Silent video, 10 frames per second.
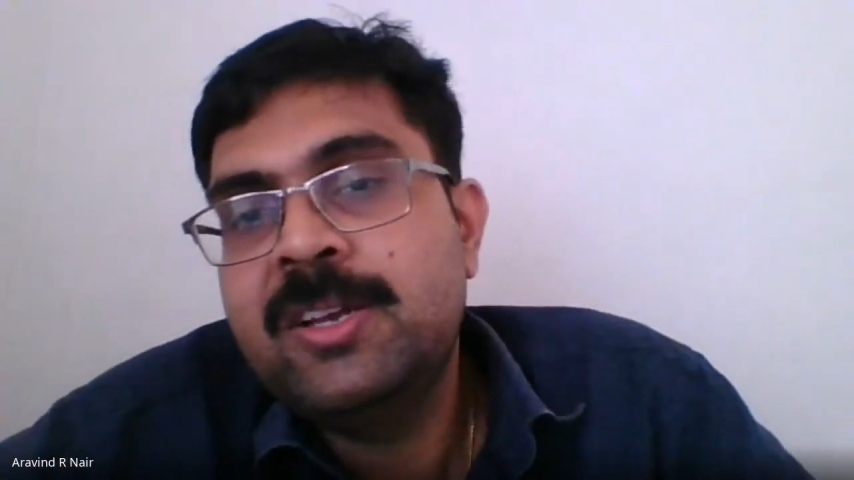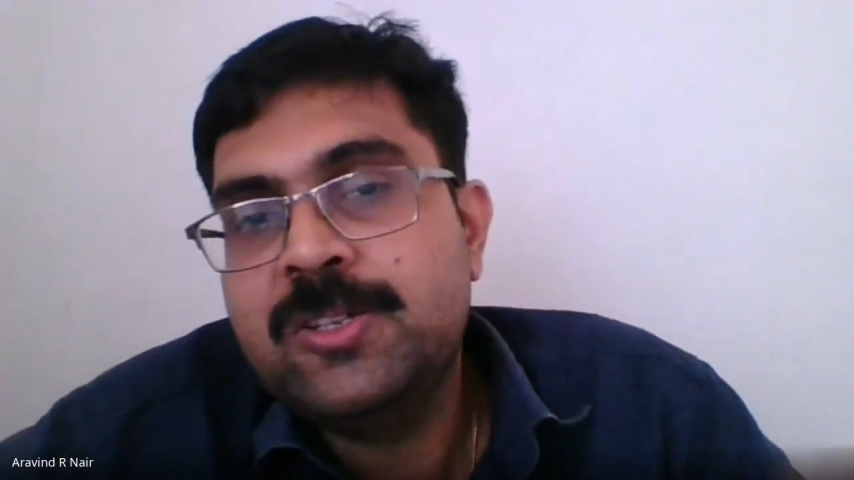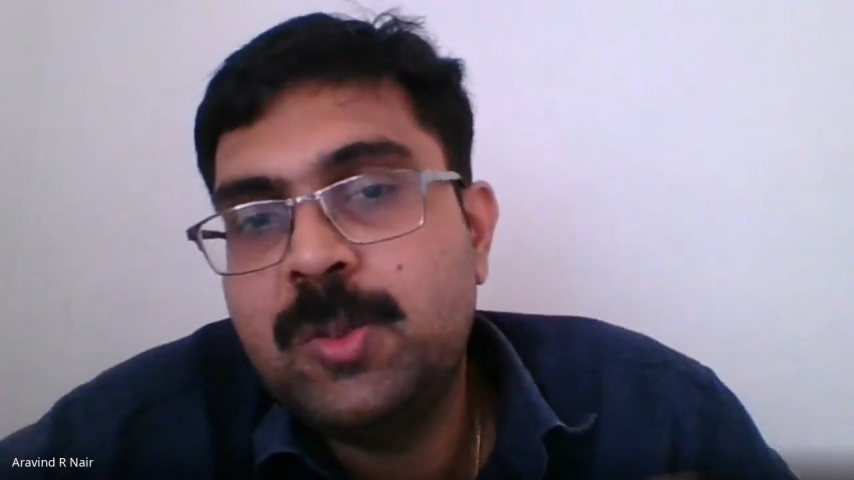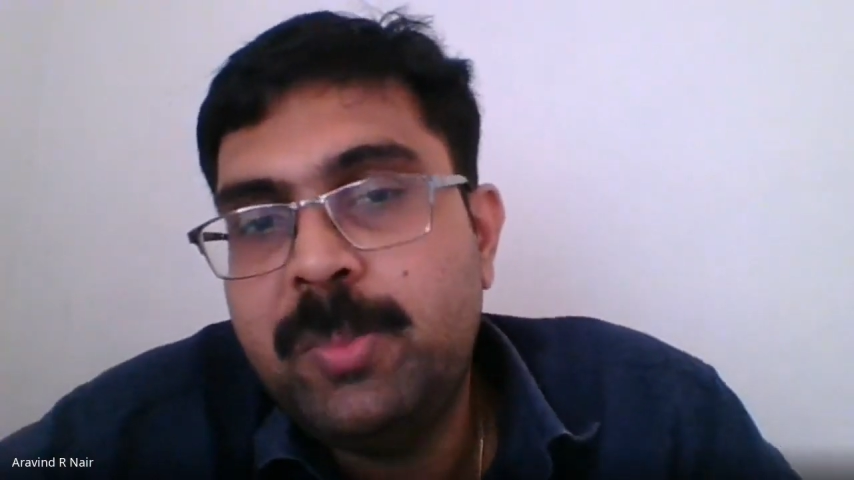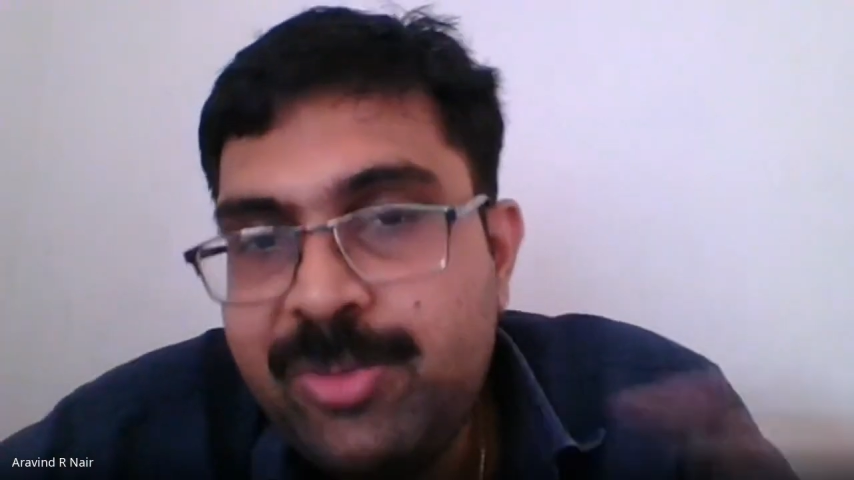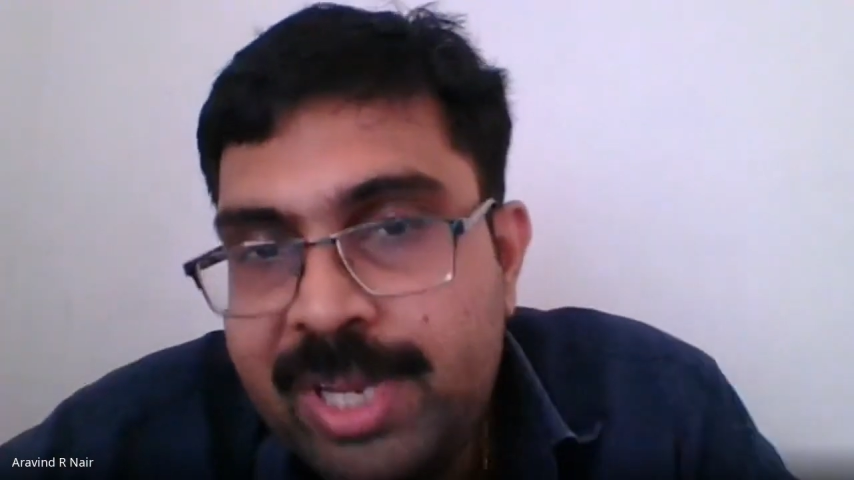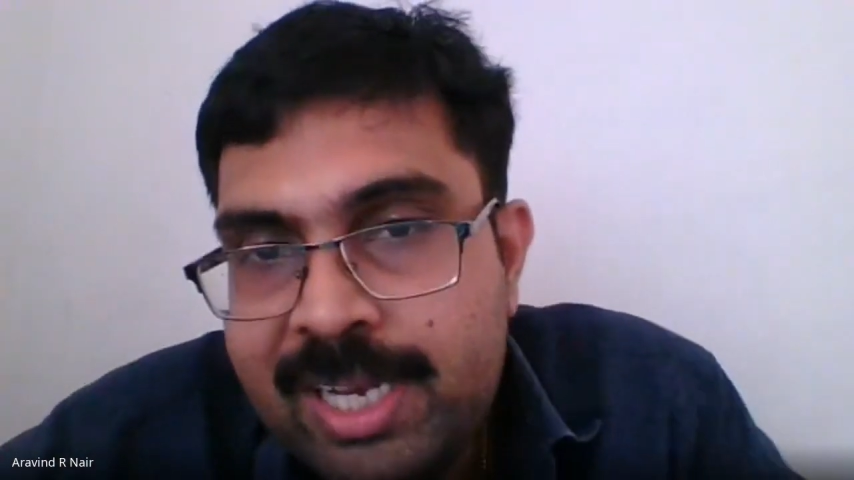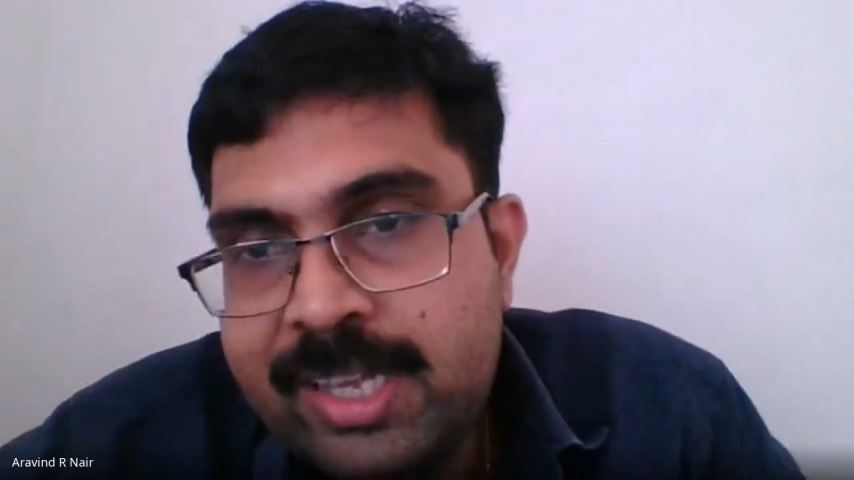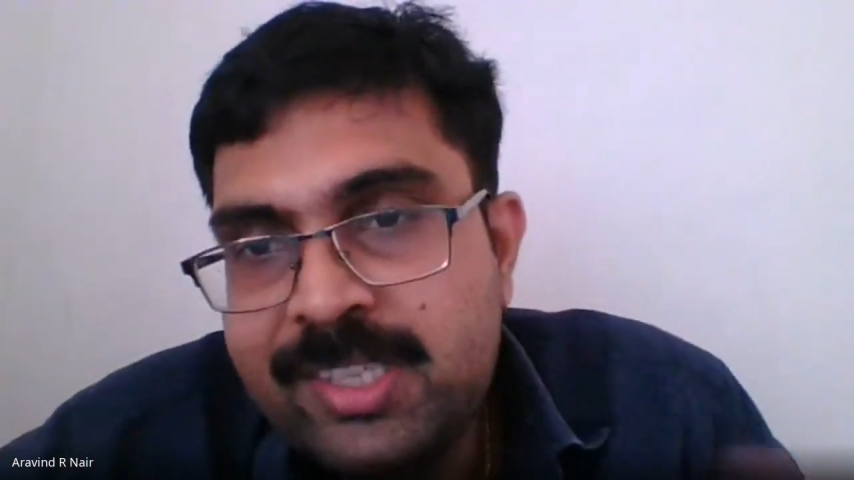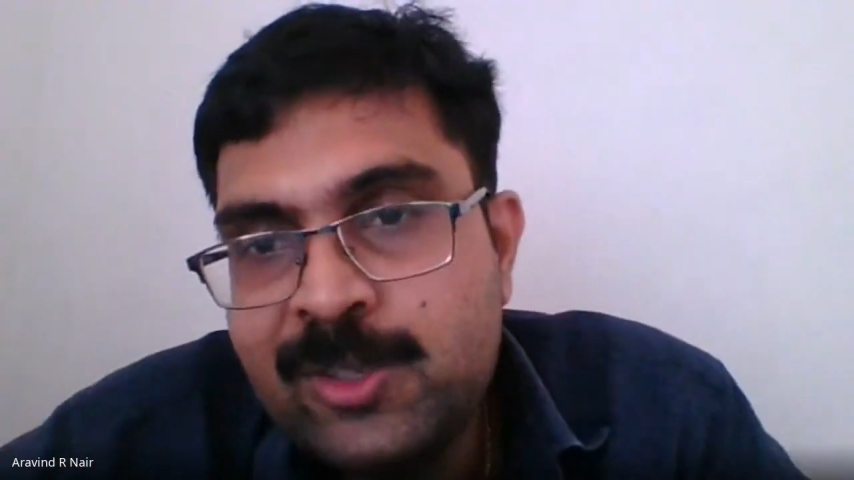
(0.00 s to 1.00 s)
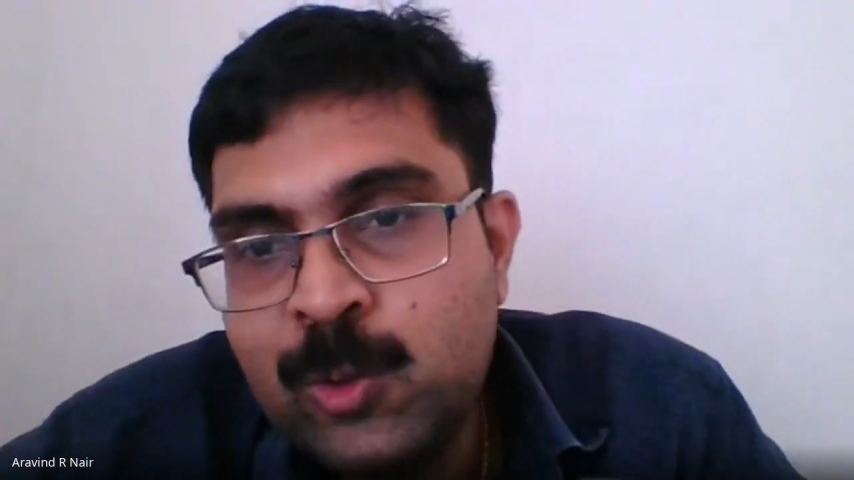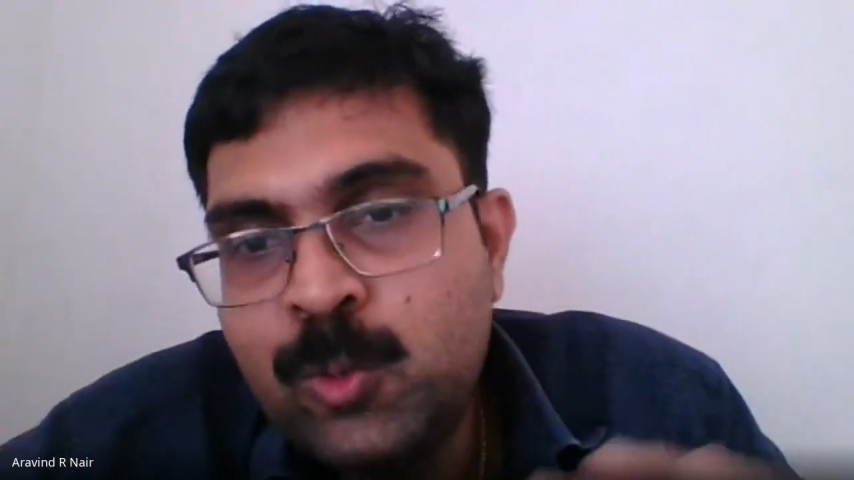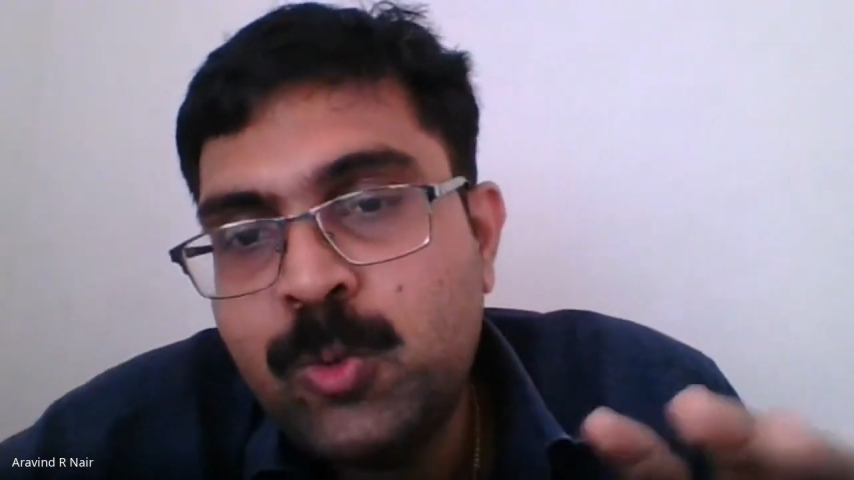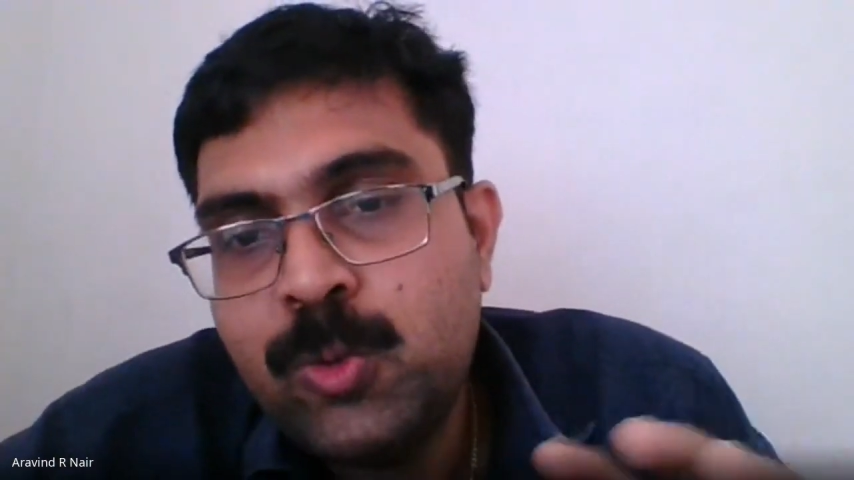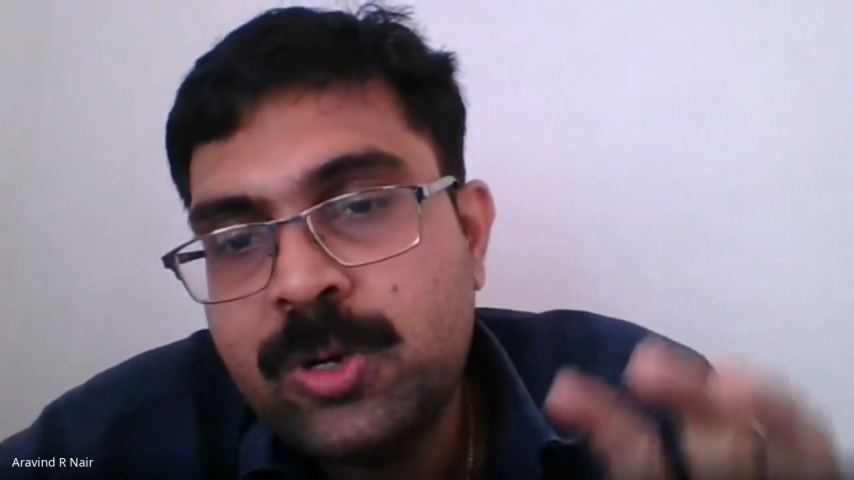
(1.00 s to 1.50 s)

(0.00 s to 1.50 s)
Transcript: So between these two